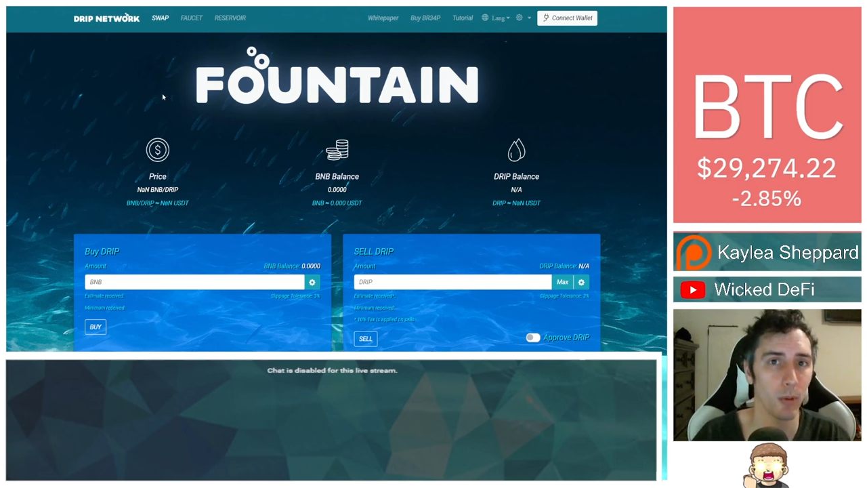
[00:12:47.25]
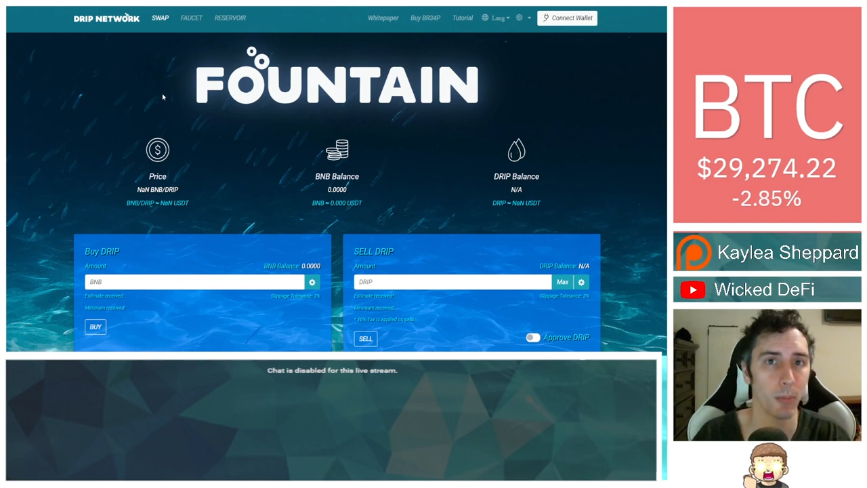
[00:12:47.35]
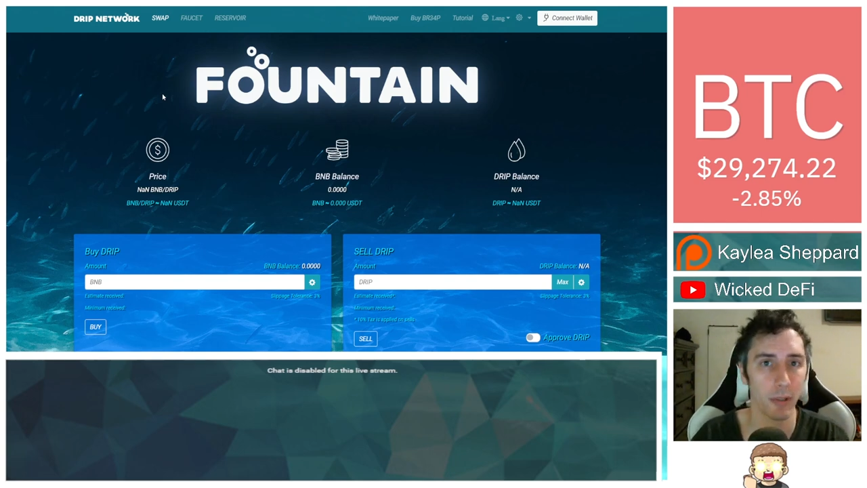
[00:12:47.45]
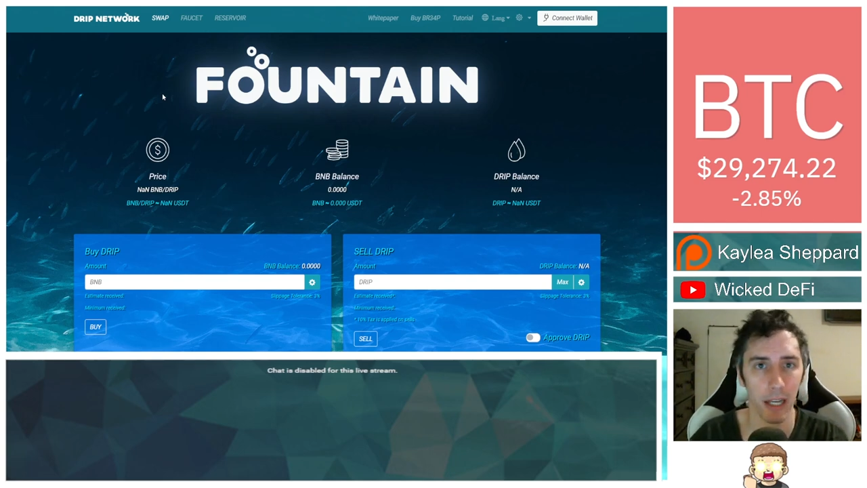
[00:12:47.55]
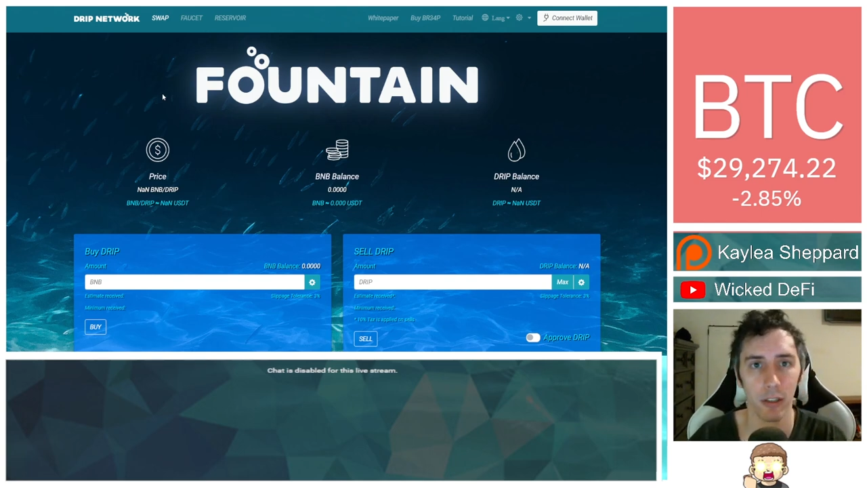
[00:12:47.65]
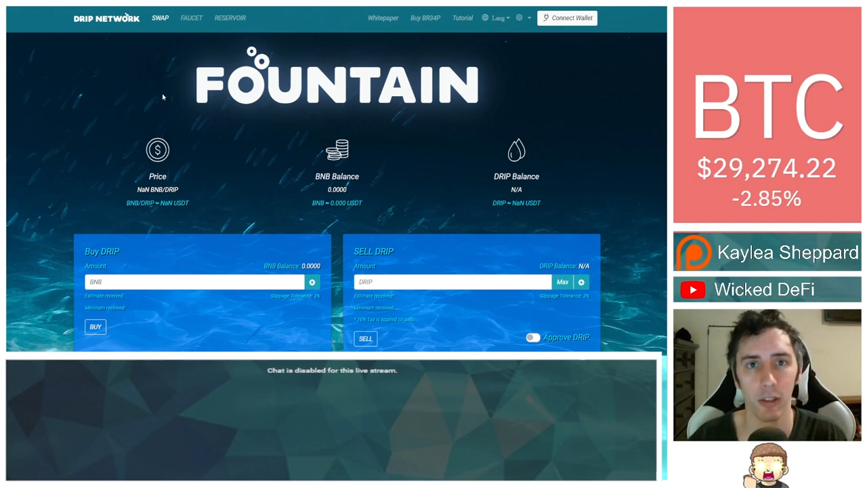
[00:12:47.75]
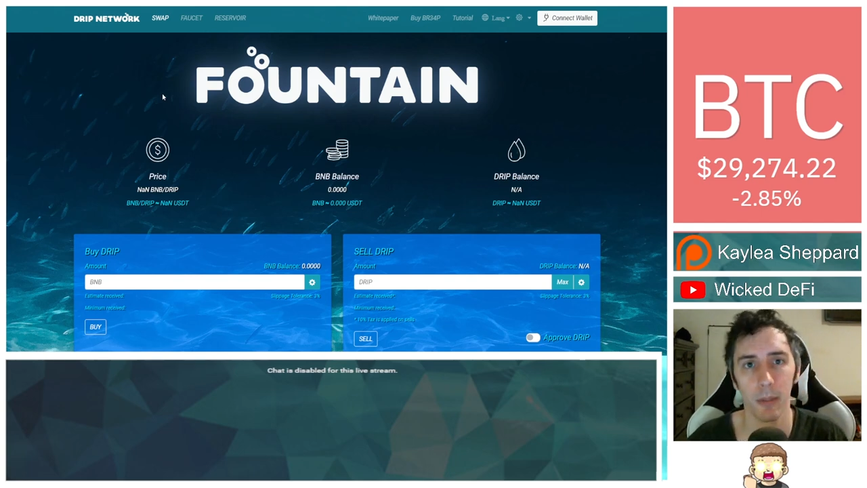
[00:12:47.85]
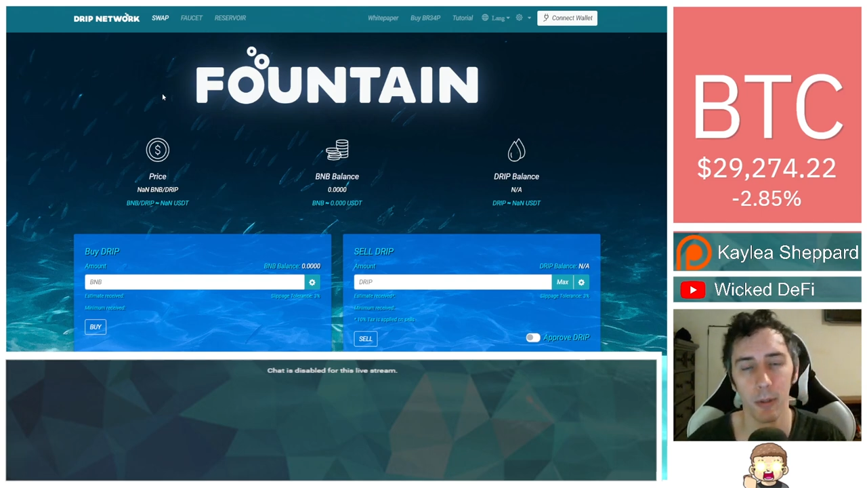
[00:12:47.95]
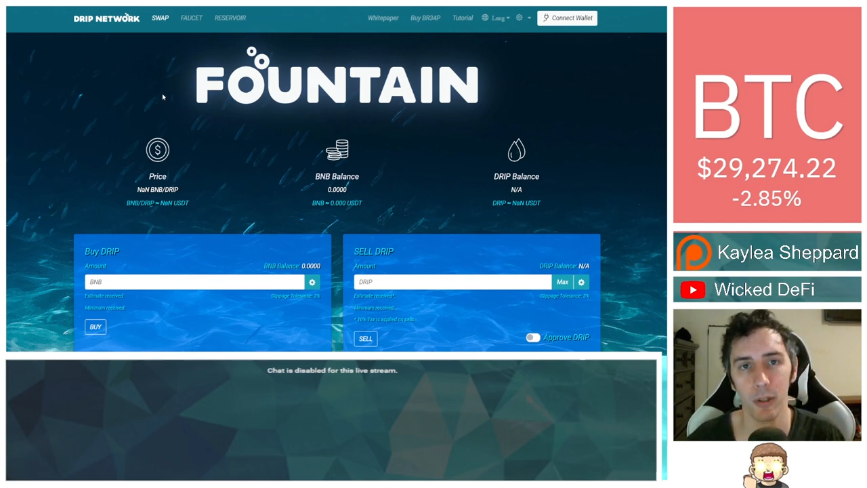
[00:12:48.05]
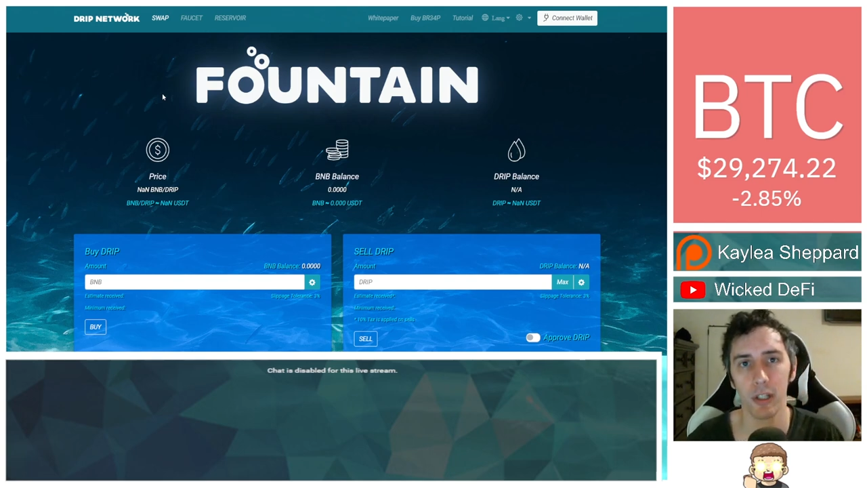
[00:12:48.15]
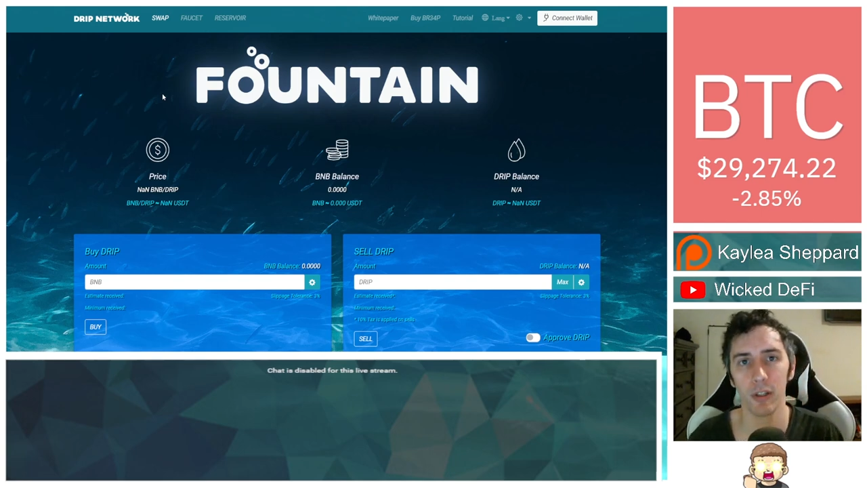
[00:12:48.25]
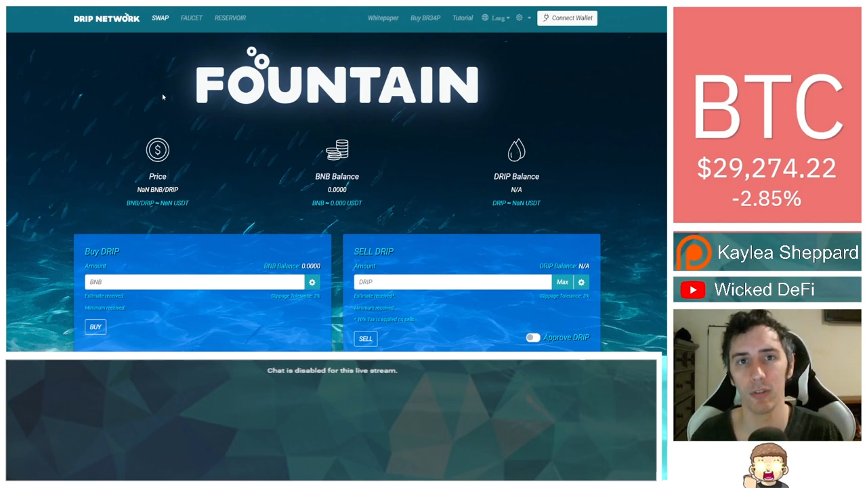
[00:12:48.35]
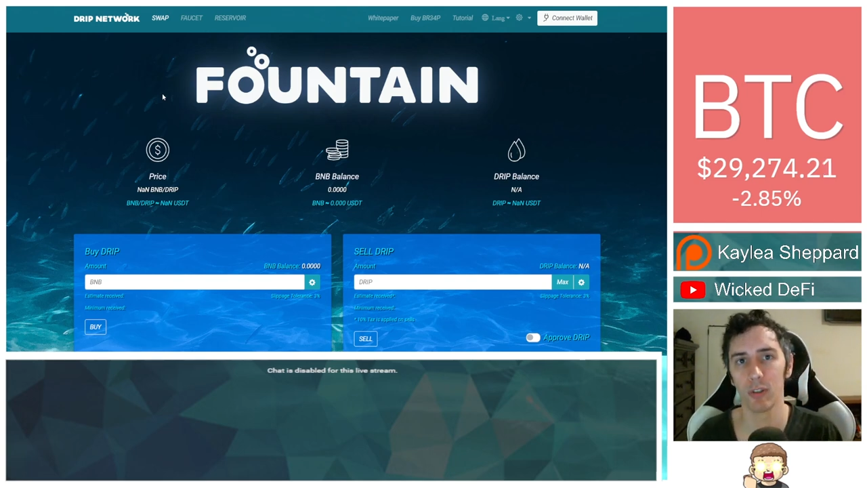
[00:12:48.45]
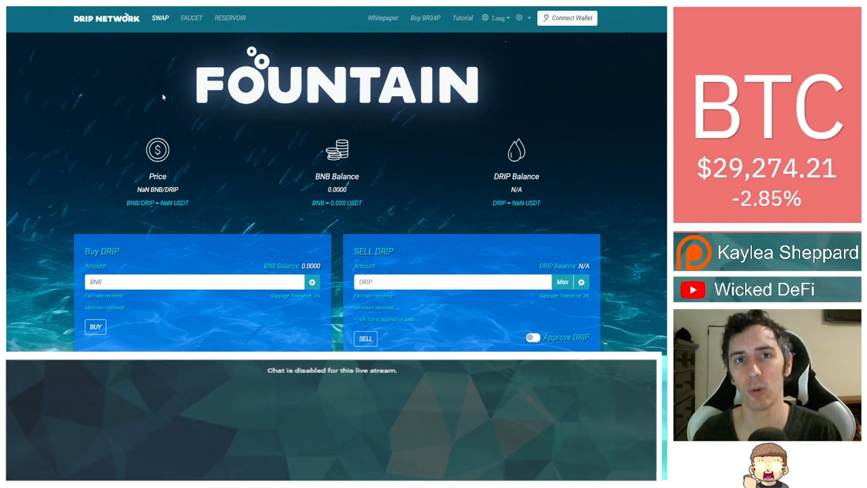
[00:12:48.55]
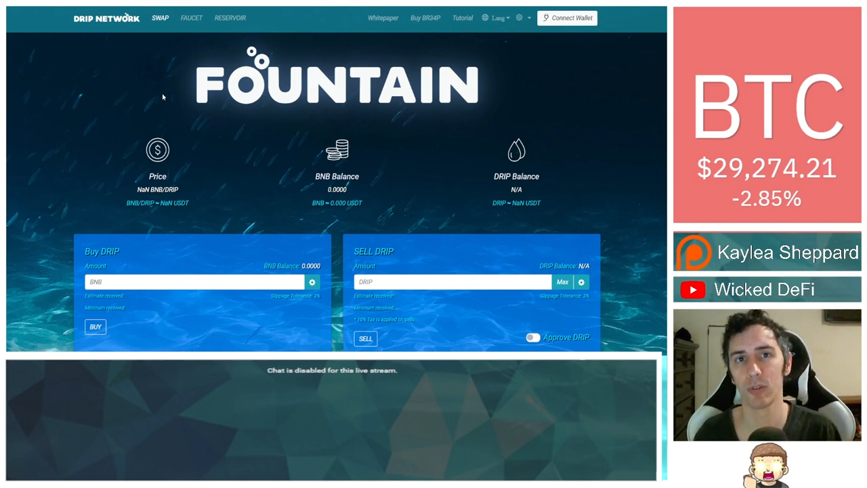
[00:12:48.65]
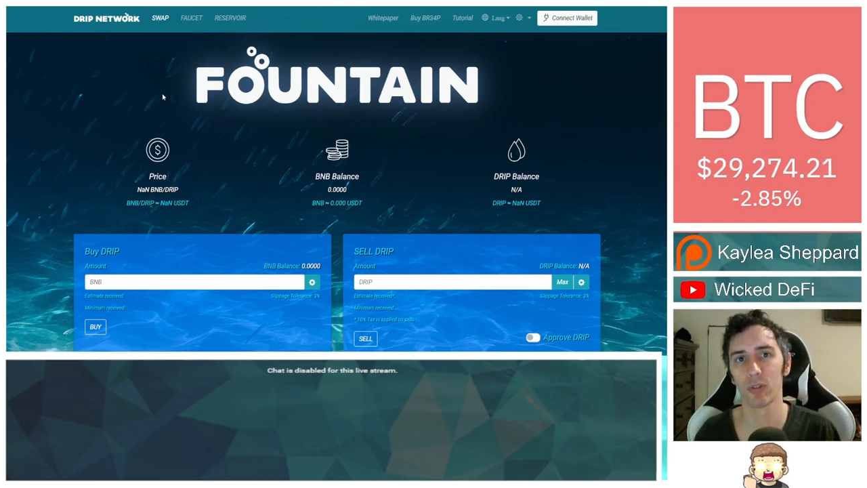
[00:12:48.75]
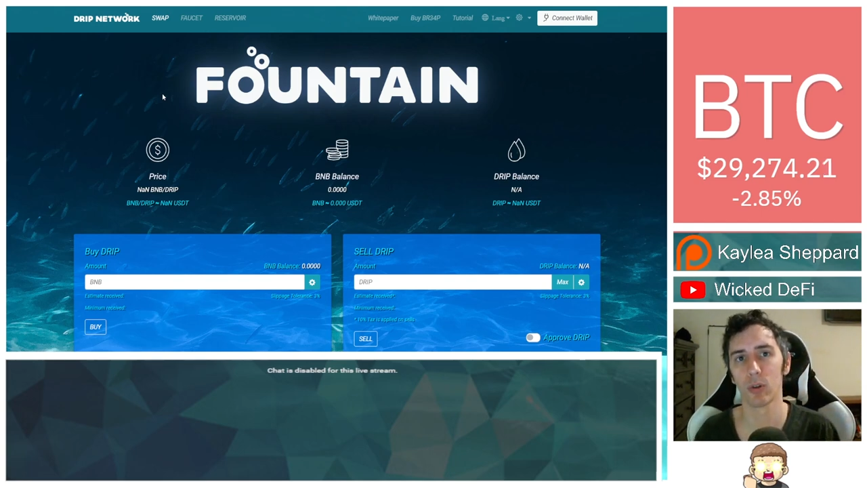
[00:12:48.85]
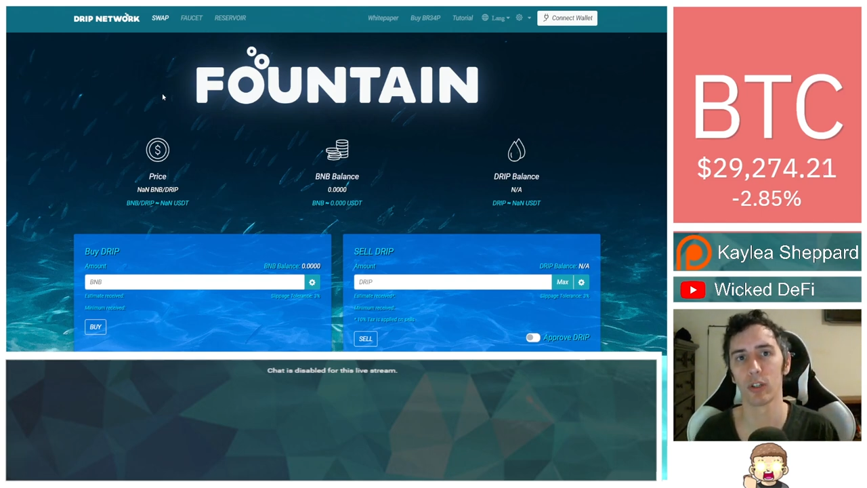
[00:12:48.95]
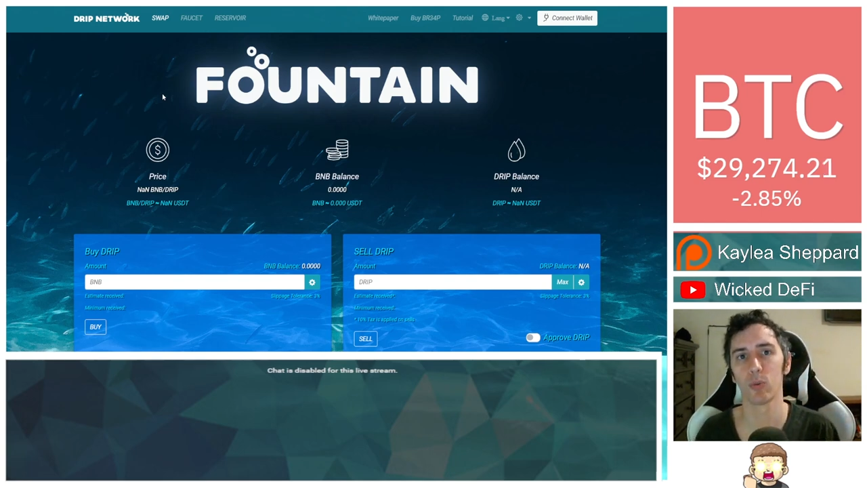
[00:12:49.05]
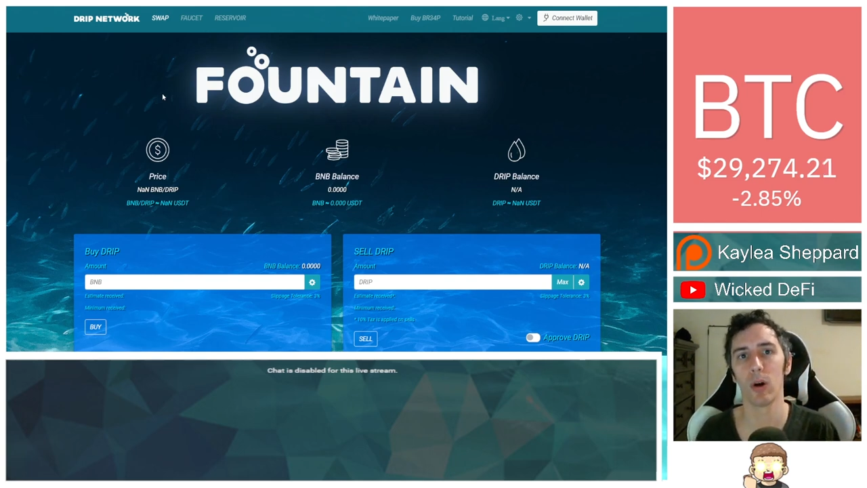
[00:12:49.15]
you want to protect your crypto, you can use a cold
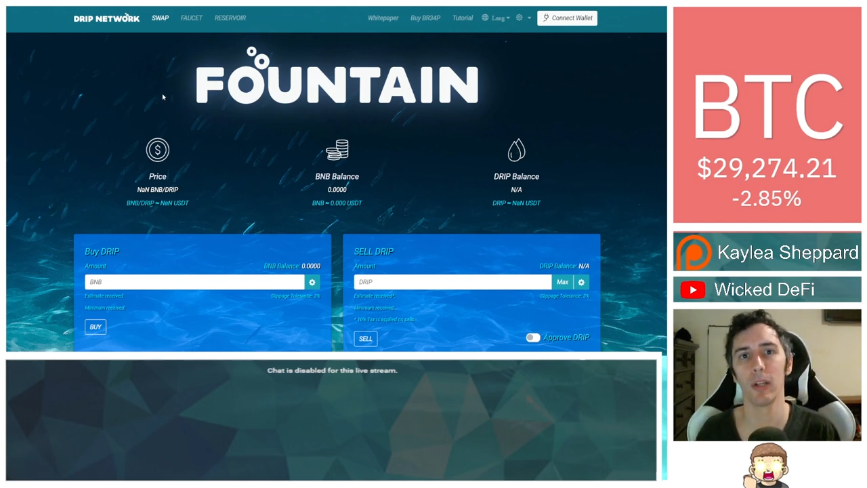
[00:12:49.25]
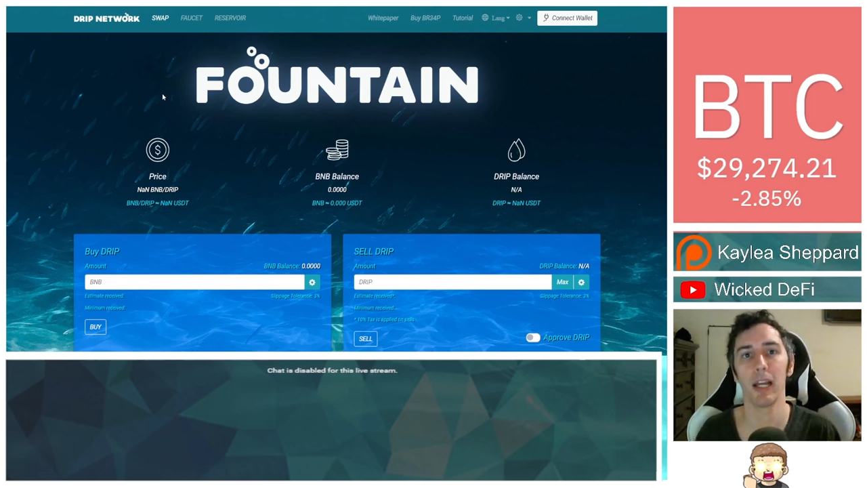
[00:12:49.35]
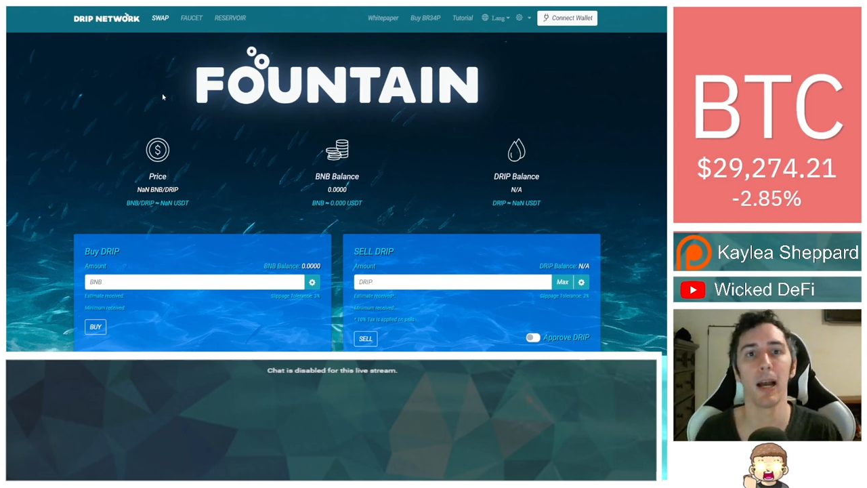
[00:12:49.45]
storage wallet.